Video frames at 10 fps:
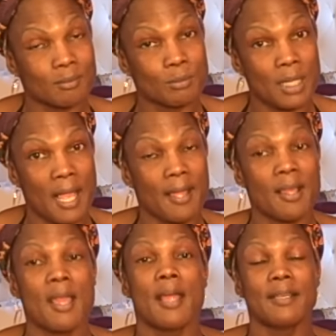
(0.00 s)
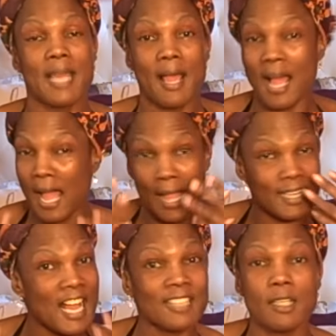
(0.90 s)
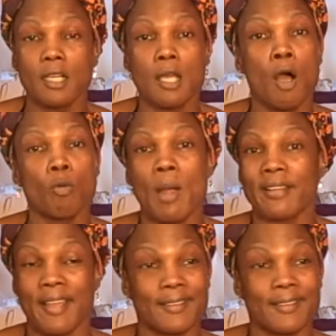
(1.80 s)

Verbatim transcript: Okay, now I ain't got none on right now.